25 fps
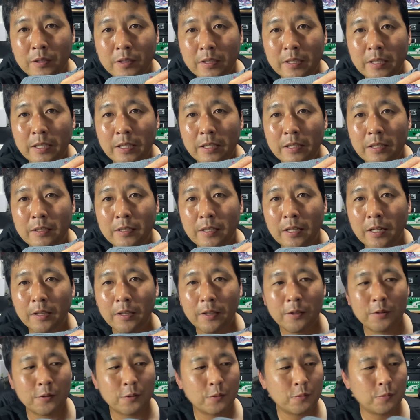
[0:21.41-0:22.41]
The
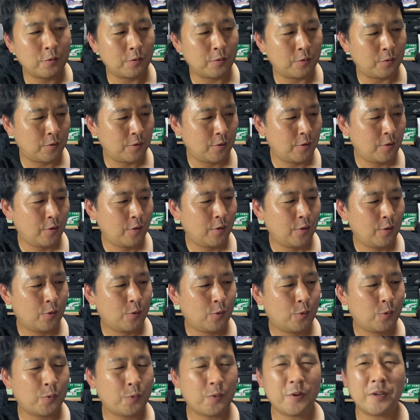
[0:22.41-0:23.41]
intelligent
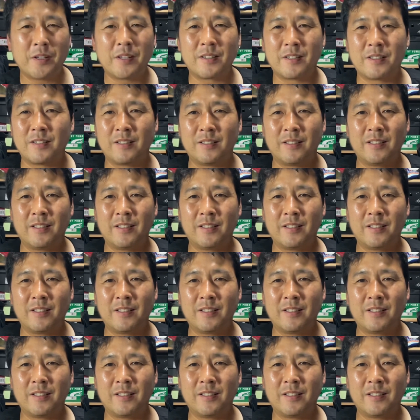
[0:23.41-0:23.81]
choice.